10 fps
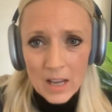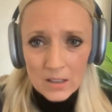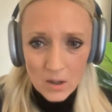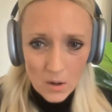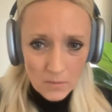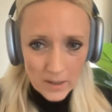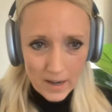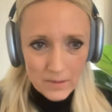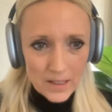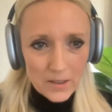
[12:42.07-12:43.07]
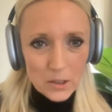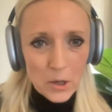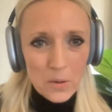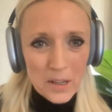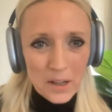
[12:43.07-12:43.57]
So hopefully I've set the
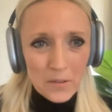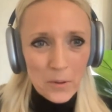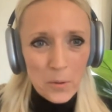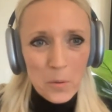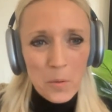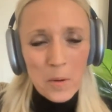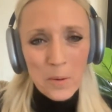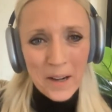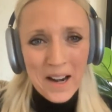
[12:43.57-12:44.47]
tone here for what we're